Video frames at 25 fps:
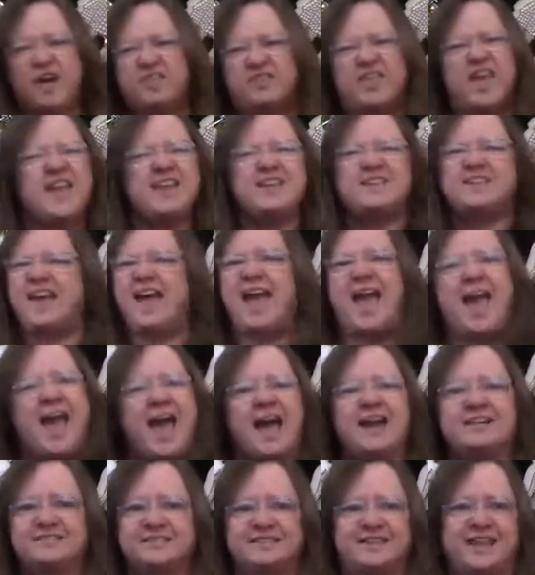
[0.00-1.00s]
They
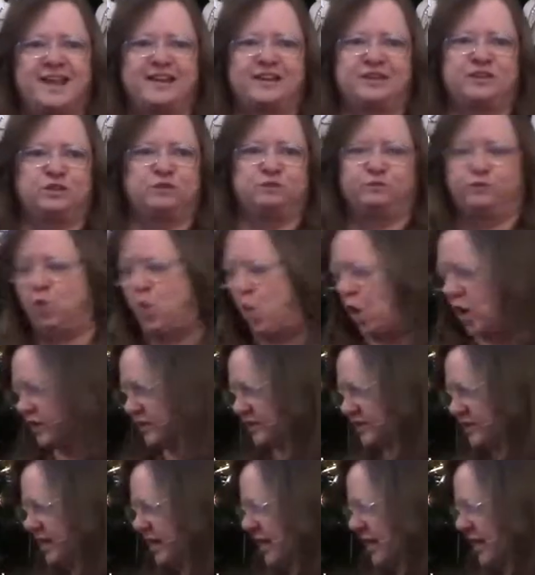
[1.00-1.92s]
can't get a divorce.